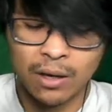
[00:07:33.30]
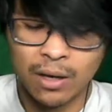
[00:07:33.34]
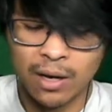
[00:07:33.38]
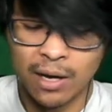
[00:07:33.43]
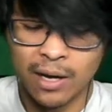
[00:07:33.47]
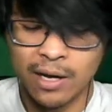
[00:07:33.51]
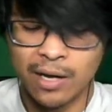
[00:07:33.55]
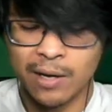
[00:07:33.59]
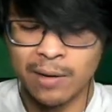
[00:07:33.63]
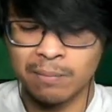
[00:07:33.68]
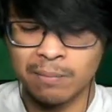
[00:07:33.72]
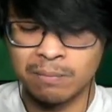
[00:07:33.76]

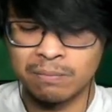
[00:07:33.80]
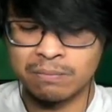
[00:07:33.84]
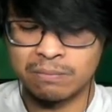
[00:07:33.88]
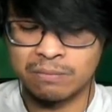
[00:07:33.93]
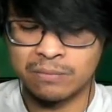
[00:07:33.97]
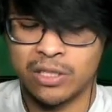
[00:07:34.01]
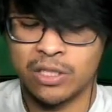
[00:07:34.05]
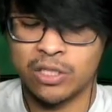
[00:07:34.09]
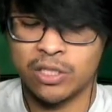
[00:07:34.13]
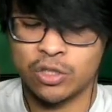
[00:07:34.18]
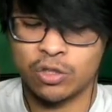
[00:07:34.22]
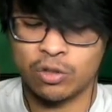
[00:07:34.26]
And
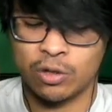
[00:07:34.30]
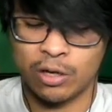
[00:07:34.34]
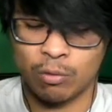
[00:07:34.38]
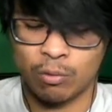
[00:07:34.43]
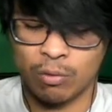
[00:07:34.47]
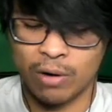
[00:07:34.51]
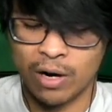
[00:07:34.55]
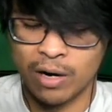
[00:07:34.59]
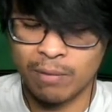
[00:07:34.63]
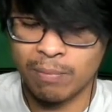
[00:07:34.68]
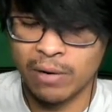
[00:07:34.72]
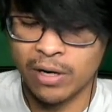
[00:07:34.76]
it's like
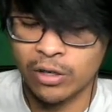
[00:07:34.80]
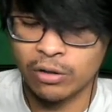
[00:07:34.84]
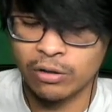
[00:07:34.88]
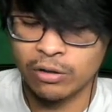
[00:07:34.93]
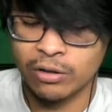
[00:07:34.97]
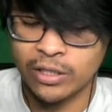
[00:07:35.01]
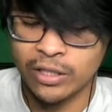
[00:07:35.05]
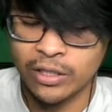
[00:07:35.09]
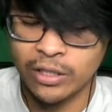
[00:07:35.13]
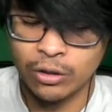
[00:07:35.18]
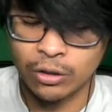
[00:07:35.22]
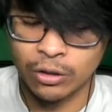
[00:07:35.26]
right by your
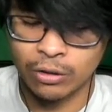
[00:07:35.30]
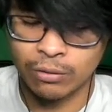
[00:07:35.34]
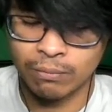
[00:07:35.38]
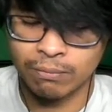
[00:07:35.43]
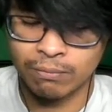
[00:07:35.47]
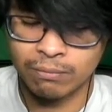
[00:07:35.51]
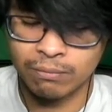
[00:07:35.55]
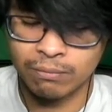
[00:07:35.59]
ear.